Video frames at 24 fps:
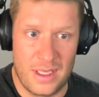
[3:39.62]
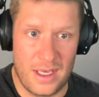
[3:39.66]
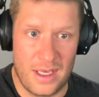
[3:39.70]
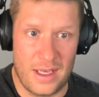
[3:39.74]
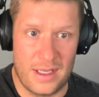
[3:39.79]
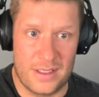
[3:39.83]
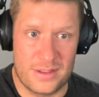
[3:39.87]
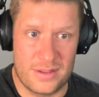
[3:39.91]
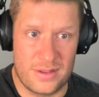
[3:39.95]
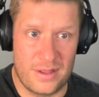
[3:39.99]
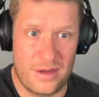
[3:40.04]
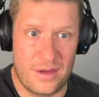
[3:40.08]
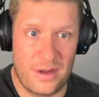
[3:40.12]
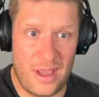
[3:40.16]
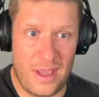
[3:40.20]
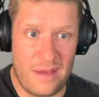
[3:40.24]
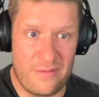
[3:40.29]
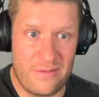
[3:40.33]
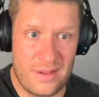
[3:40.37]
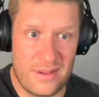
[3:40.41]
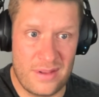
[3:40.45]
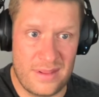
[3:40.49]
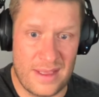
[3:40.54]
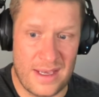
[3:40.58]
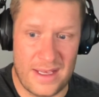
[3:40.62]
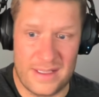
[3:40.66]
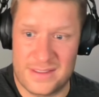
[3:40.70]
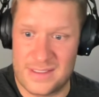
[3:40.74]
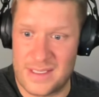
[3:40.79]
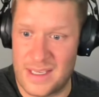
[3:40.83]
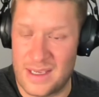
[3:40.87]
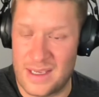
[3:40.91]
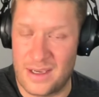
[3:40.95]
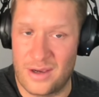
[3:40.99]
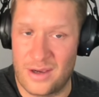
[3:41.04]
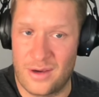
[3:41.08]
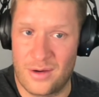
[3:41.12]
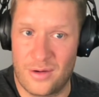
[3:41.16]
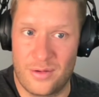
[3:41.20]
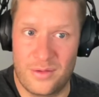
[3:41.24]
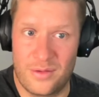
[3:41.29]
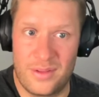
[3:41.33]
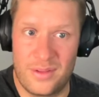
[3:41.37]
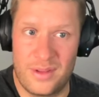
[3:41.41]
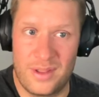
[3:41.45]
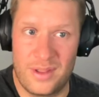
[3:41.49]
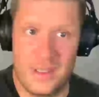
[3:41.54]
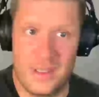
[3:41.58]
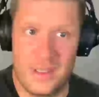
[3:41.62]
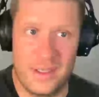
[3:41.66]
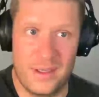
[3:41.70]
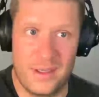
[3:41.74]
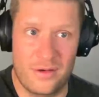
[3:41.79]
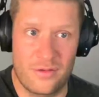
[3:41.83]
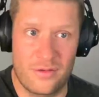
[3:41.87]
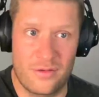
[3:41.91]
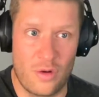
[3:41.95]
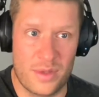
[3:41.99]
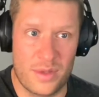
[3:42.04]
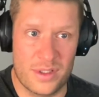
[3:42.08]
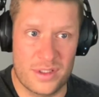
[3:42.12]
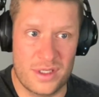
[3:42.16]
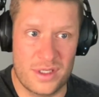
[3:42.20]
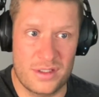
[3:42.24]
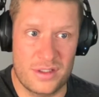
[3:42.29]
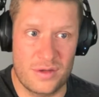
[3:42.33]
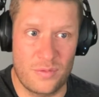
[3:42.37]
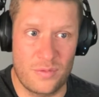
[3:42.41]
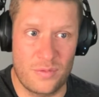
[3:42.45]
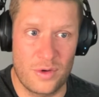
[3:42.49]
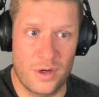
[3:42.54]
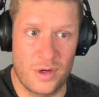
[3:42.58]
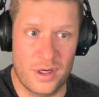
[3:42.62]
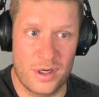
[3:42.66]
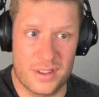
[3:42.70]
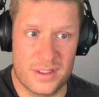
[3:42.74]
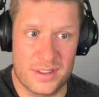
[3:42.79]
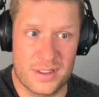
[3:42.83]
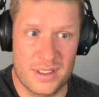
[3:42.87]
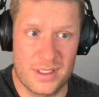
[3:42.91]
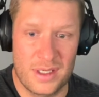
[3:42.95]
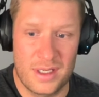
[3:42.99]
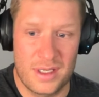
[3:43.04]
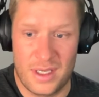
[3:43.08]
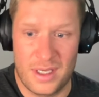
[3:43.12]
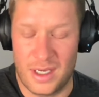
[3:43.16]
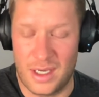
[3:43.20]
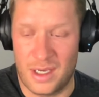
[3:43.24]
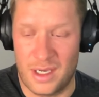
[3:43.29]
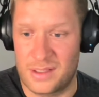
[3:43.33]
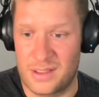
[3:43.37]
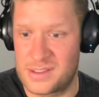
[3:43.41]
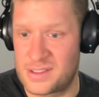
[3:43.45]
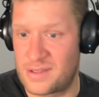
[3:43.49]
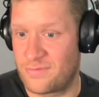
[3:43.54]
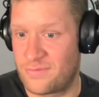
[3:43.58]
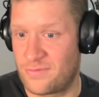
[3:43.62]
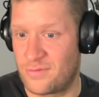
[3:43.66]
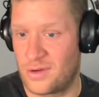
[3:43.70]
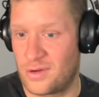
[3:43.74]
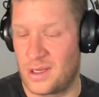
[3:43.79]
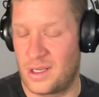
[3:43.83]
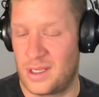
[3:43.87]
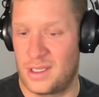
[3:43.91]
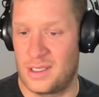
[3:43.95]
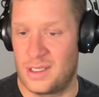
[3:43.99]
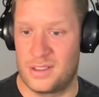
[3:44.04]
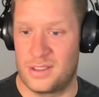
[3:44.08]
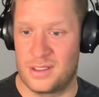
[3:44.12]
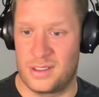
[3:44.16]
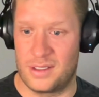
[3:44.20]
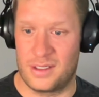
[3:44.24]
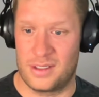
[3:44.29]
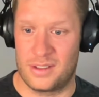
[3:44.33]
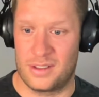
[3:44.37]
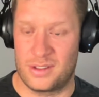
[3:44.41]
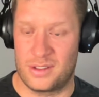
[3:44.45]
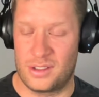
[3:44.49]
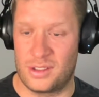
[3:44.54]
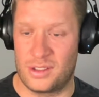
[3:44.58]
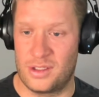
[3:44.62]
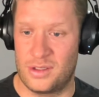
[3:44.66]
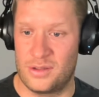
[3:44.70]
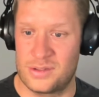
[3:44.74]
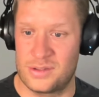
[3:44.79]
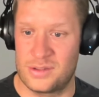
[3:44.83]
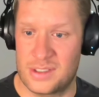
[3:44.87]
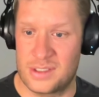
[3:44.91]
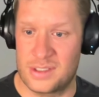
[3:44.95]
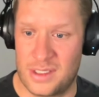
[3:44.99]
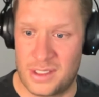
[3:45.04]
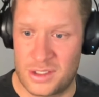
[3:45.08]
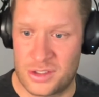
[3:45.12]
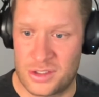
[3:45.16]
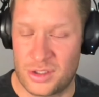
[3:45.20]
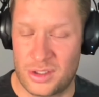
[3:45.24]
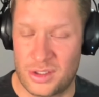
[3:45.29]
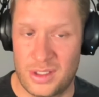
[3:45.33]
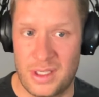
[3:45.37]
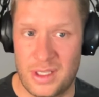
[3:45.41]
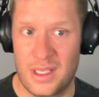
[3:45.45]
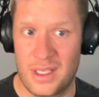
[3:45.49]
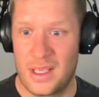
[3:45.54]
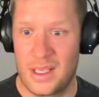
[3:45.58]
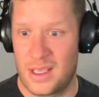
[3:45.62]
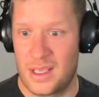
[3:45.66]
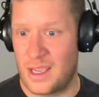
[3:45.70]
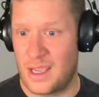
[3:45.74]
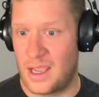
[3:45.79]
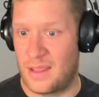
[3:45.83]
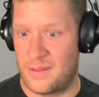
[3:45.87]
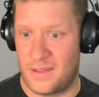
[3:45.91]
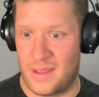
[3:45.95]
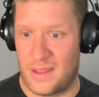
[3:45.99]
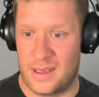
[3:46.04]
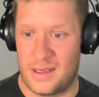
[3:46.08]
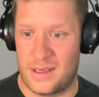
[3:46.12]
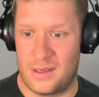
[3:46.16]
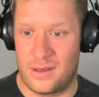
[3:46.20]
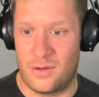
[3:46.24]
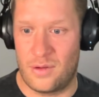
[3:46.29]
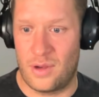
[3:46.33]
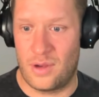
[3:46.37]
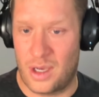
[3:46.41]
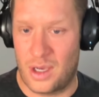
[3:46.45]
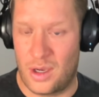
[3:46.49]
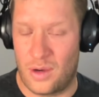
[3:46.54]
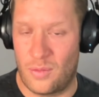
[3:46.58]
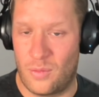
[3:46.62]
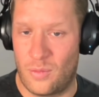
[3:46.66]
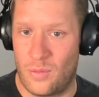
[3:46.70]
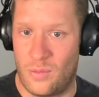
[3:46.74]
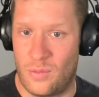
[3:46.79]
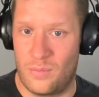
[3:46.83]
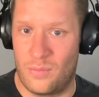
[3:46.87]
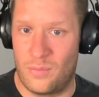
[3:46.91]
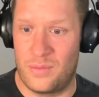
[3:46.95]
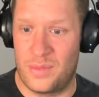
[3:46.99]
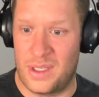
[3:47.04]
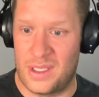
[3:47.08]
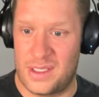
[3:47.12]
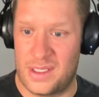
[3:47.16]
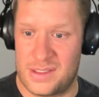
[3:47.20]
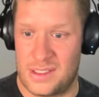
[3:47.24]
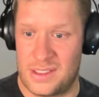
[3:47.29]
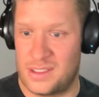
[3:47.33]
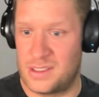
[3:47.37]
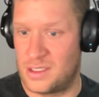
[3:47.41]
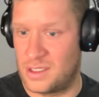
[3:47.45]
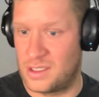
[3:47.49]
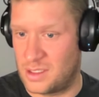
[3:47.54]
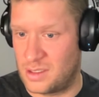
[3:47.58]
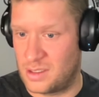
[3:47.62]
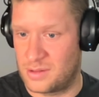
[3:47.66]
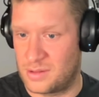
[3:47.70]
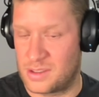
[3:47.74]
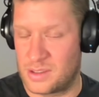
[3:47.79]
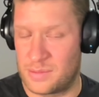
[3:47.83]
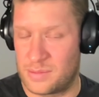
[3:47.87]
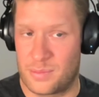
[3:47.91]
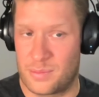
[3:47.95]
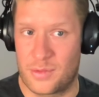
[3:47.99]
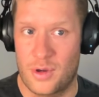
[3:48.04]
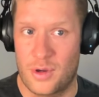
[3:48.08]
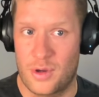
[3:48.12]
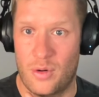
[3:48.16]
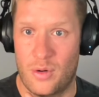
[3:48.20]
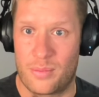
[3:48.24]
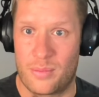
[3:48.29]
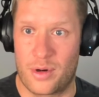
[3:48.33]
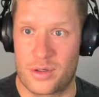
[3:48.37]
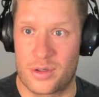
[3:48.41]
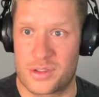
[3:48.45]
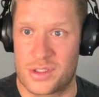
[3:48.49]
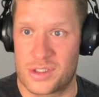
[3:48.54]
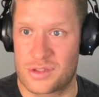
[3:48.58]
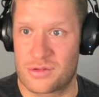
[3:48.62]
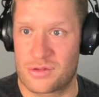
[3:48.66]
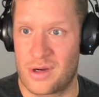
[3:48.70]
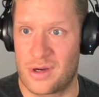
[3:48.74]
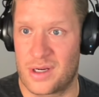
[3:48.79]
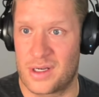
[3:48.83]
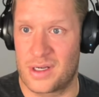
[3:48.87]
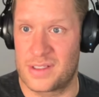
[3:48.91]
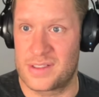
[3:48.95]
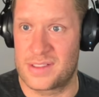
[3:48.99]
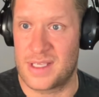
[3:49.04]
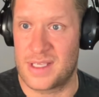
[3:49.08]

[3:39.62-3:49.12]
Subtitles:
So there you have it. That's how the Chrome extension works. It's free to use initially, and then easy to go and purchase credits